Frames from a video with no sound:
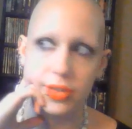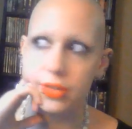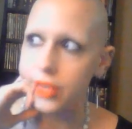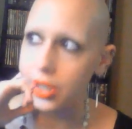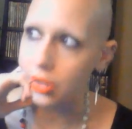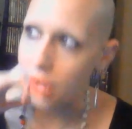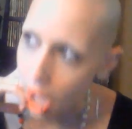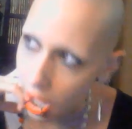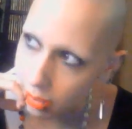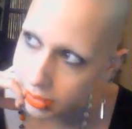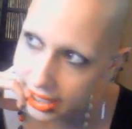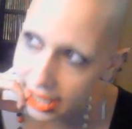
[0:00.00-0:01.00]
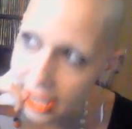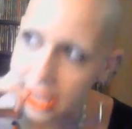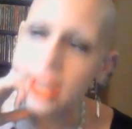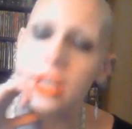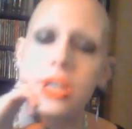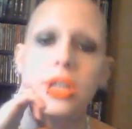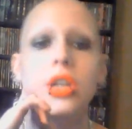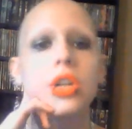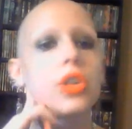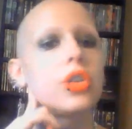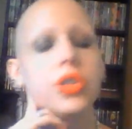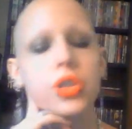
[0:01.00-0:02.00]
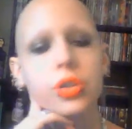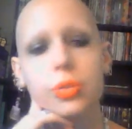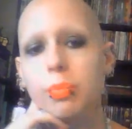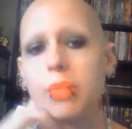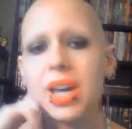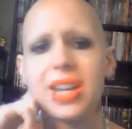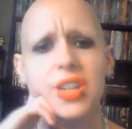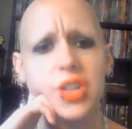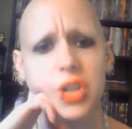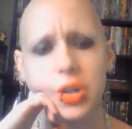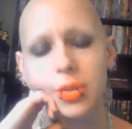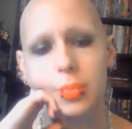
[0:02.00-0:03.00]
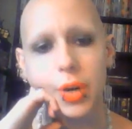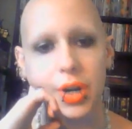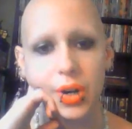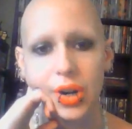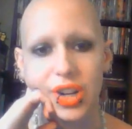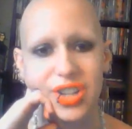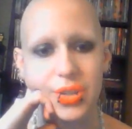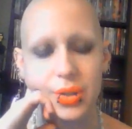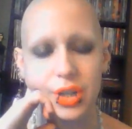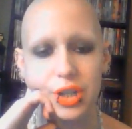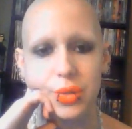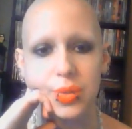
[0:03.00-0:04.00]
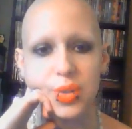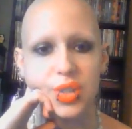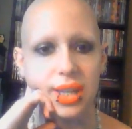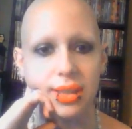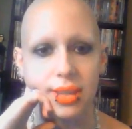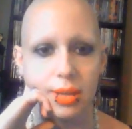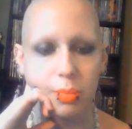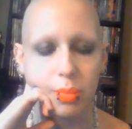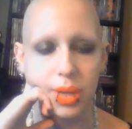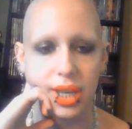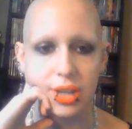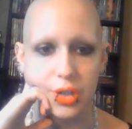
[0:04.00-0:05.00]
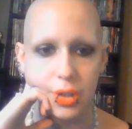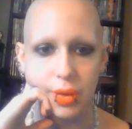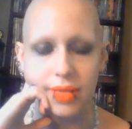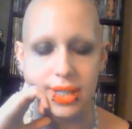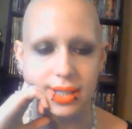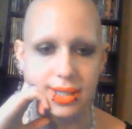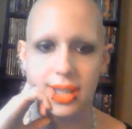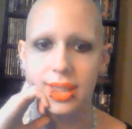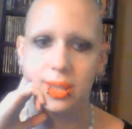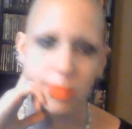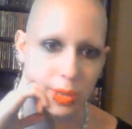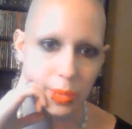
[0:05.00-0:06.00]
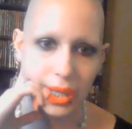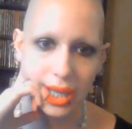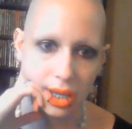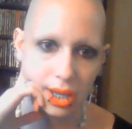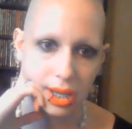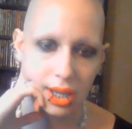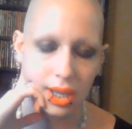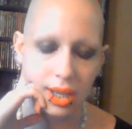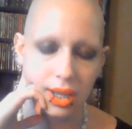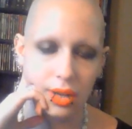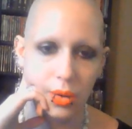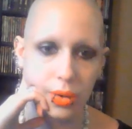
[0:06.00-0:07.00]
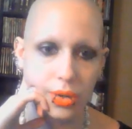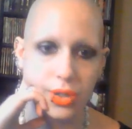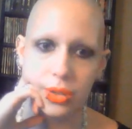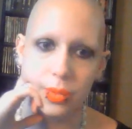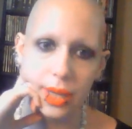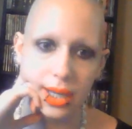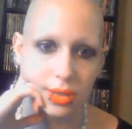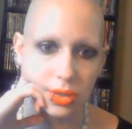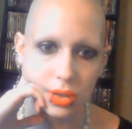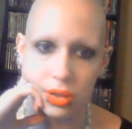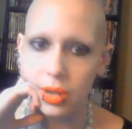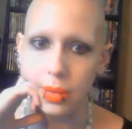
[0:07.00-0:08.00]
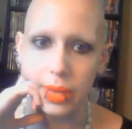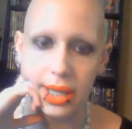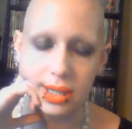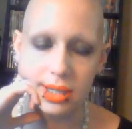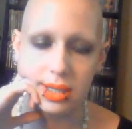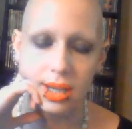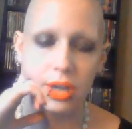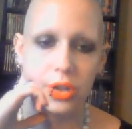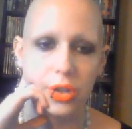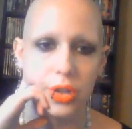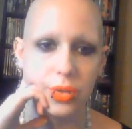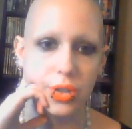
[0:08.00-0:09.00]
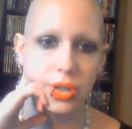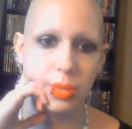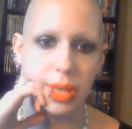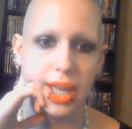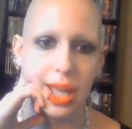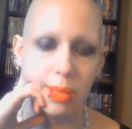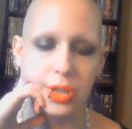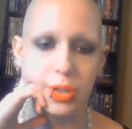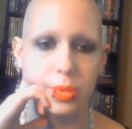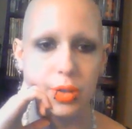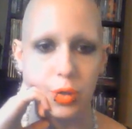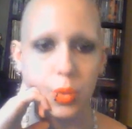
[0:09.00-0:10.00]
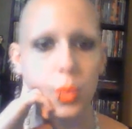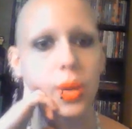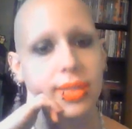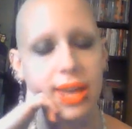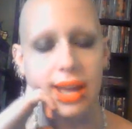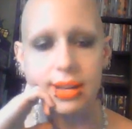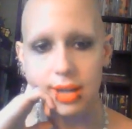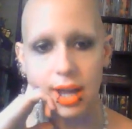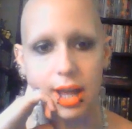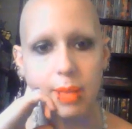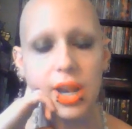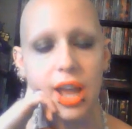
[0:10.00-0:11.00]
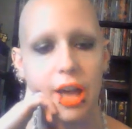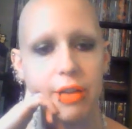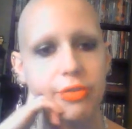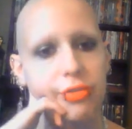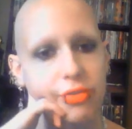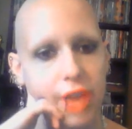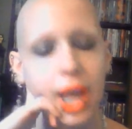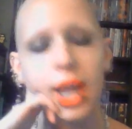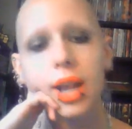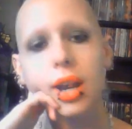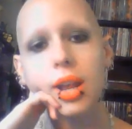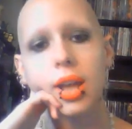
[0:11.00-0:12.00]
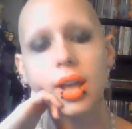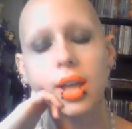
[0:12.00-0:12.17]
to feel obligated to punish your partner as soon as you see them because you haven't seen them in a week or 2 weeks or 3 weeks. You should be able to enjoy that time and have fun.